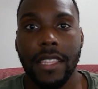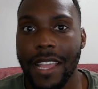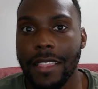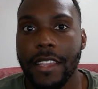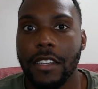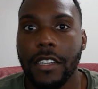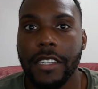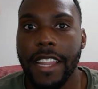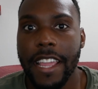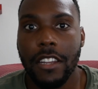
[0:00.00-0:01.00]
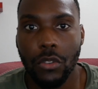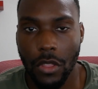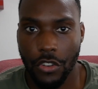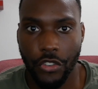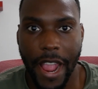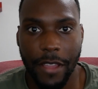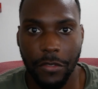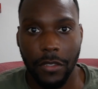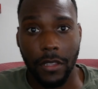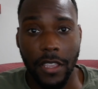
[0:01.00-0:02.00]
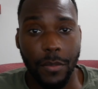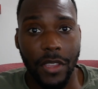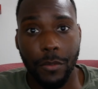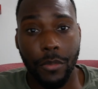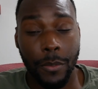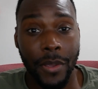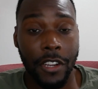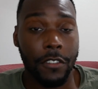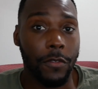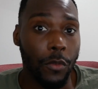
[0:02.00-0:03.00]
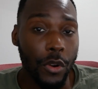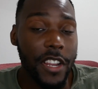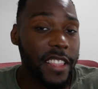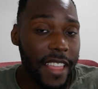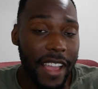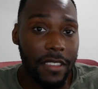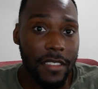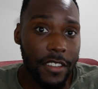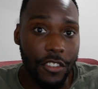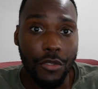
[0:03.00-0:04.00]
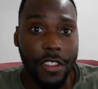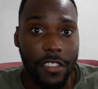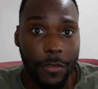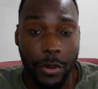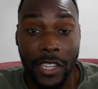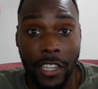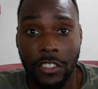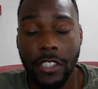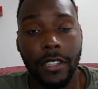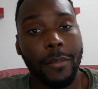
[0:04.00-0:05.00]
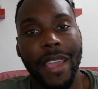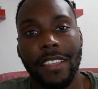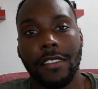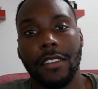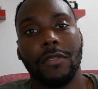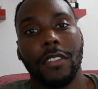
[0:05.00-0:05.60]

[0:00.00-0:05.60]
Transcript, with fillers: that they couldn't handle the traffic. Li Bin prepared 40,000 units of production capacity for